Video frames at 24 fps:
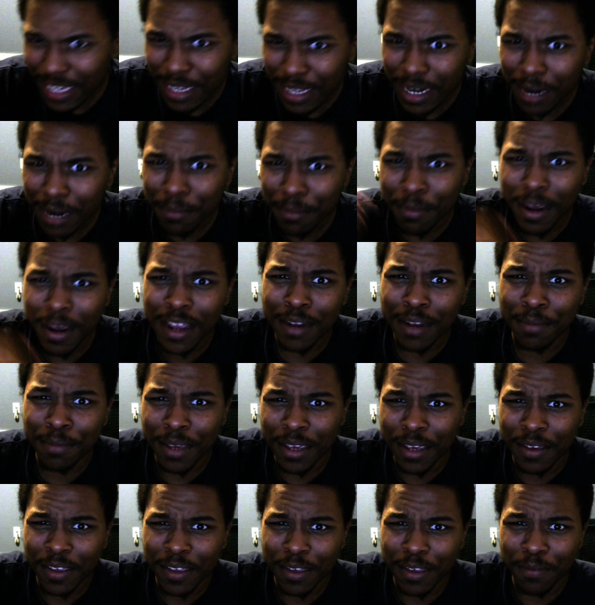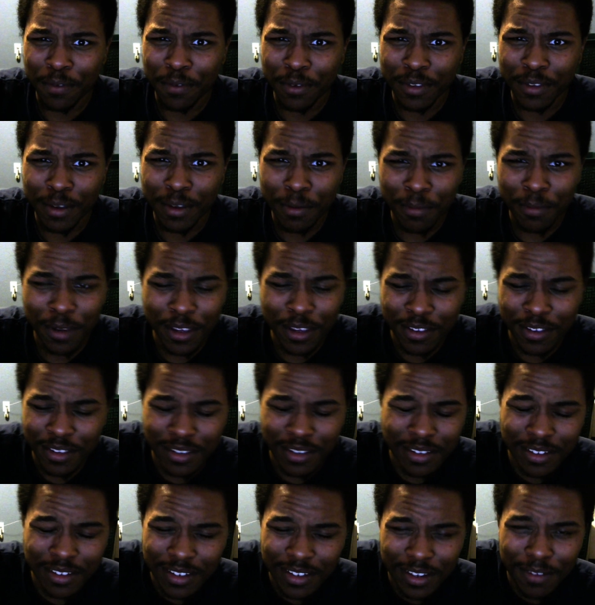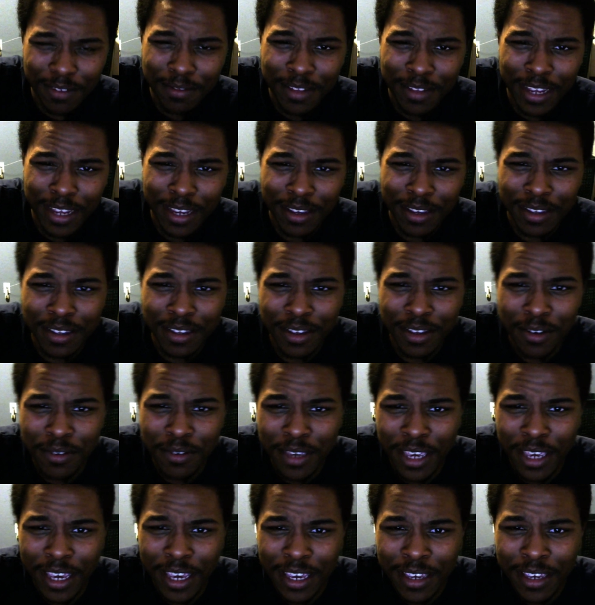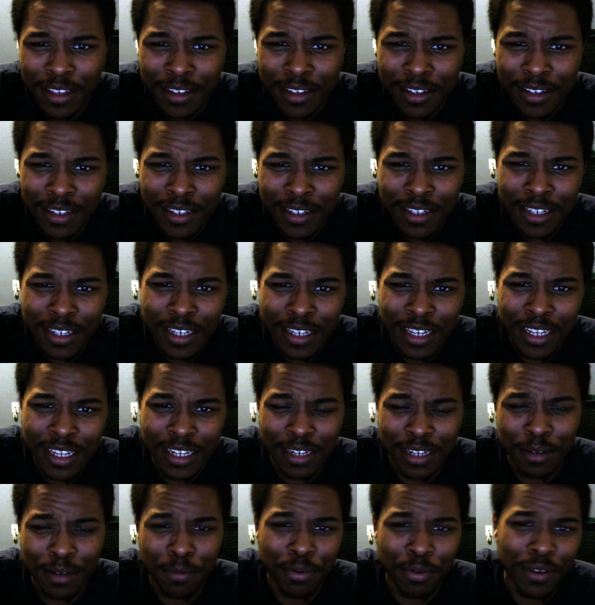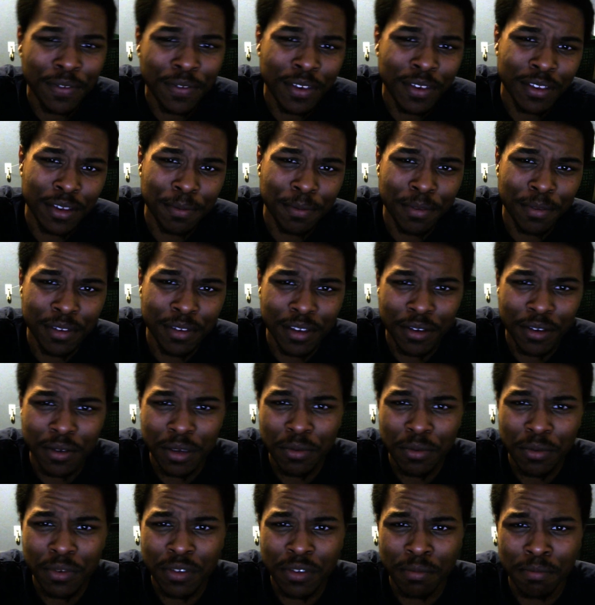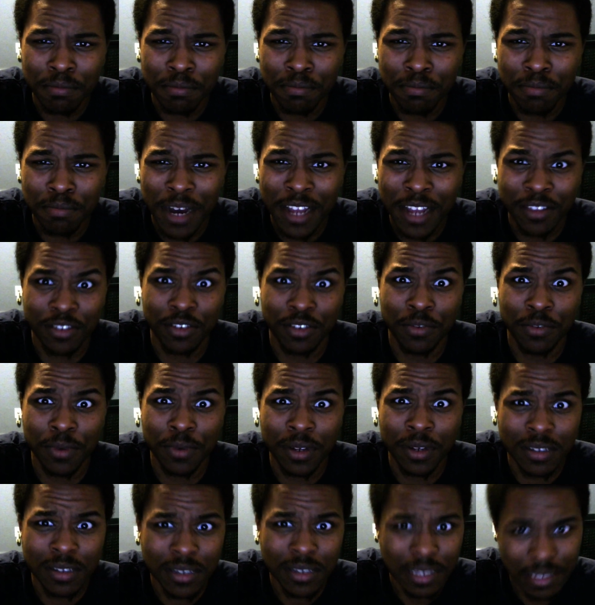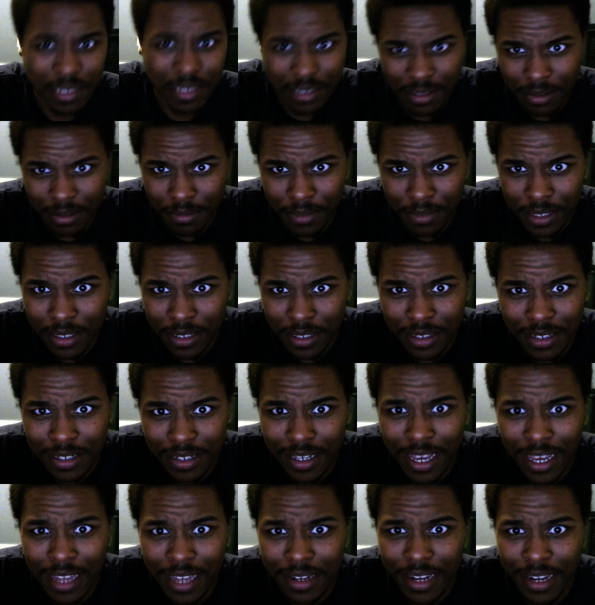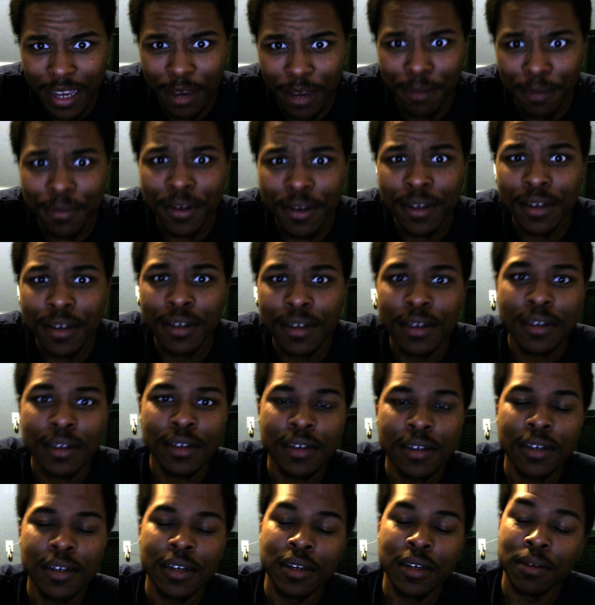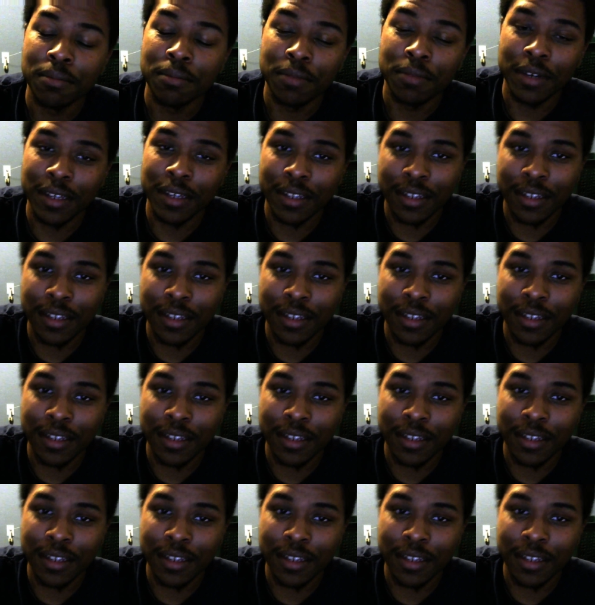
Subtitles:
of reminded me of him for some reason. I was like, okay. And in the previous episode, he was monstrous. I mean, goddamn. But,